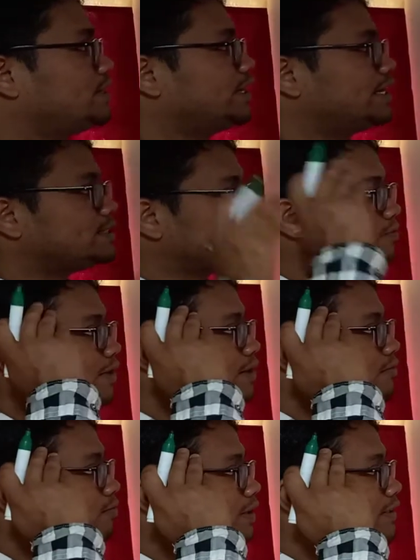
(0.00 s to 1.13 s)
In step
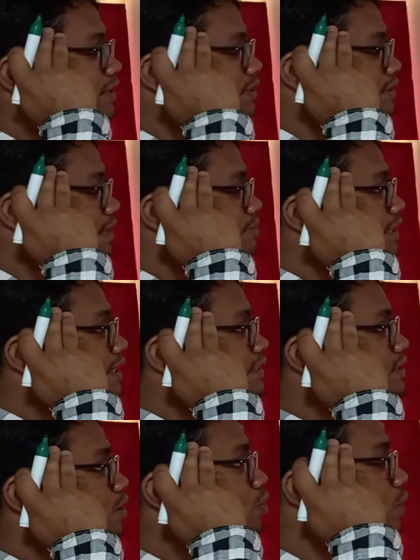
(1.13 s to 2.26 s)
1, what the step says,
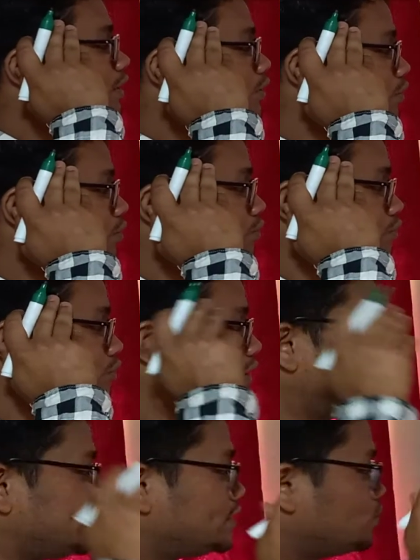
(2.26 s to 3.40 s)
what to do. So let
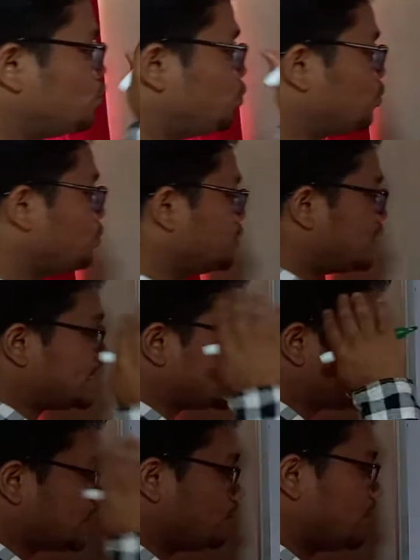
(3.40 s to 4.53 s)
us
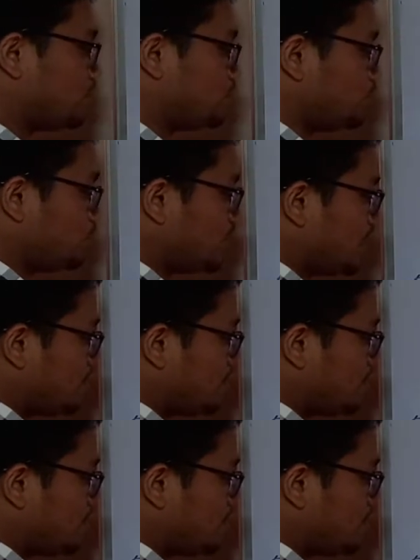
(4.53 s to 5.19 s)
think what to do.